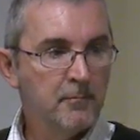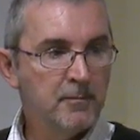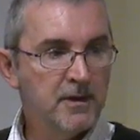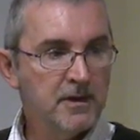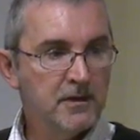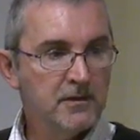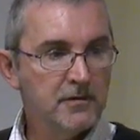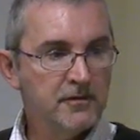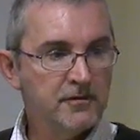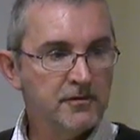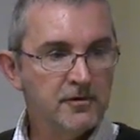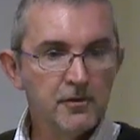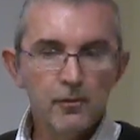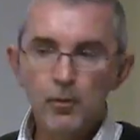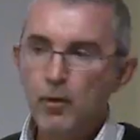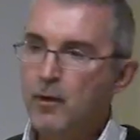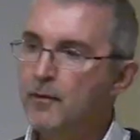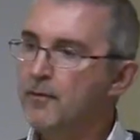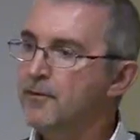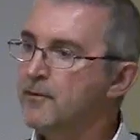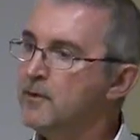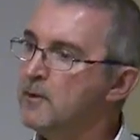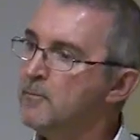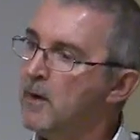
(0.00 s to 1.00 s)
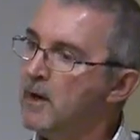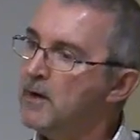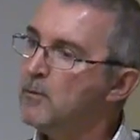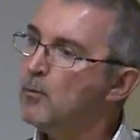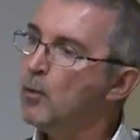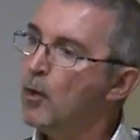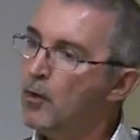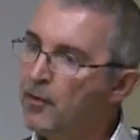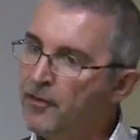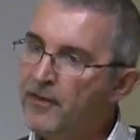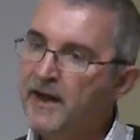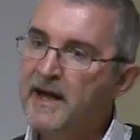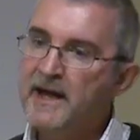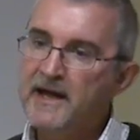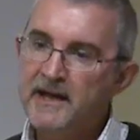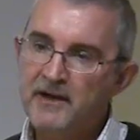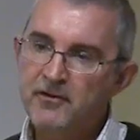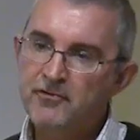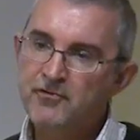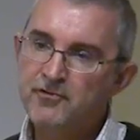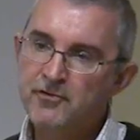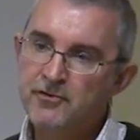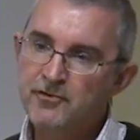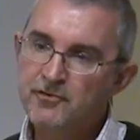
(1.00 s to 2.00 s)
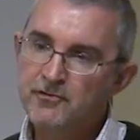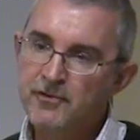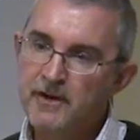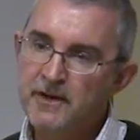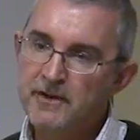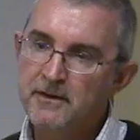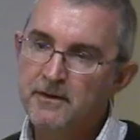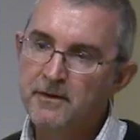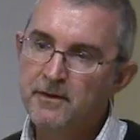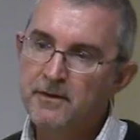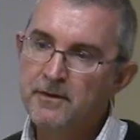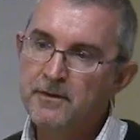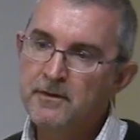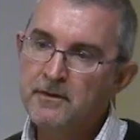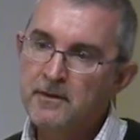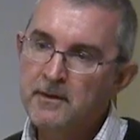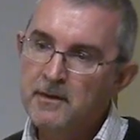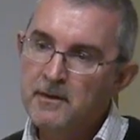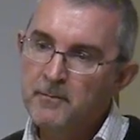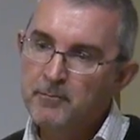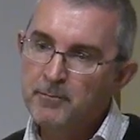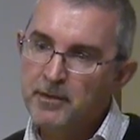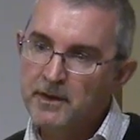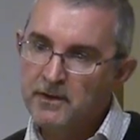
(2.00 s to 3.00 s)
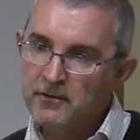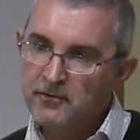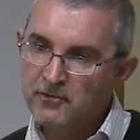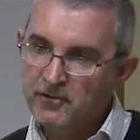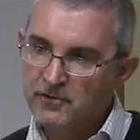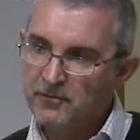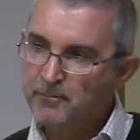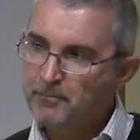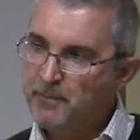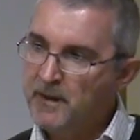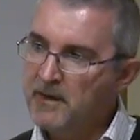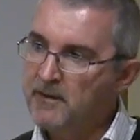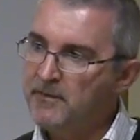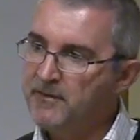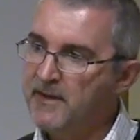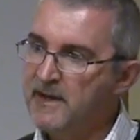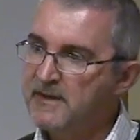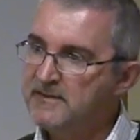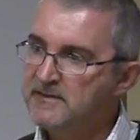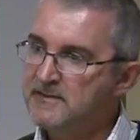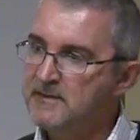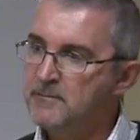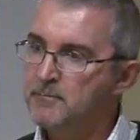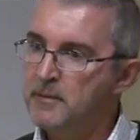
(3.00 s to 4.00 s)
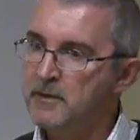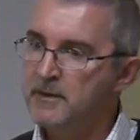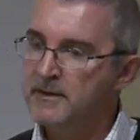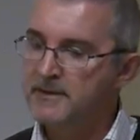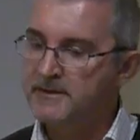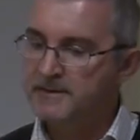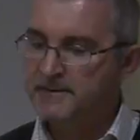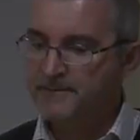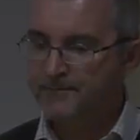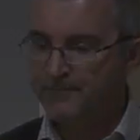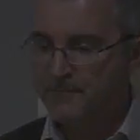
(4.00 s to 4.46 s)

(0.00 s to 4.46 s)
because you might want that extra strength, but just bear that in mind.